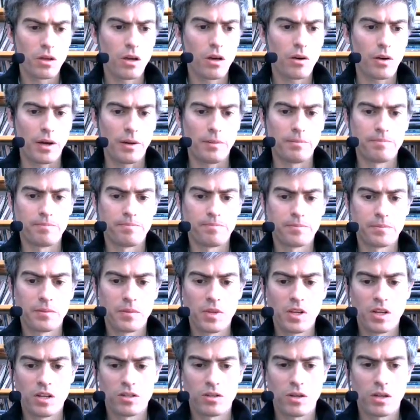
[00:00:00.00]
Okay,
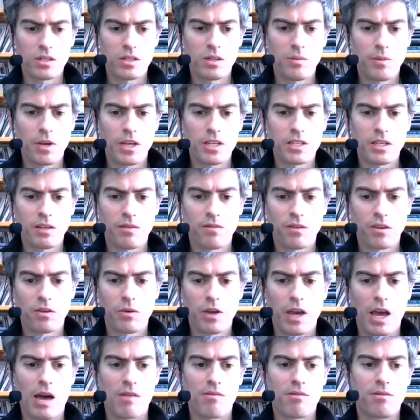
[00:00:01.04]
so that's the basic view
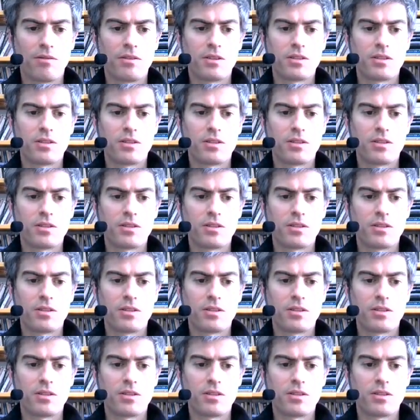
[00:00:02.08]
we have of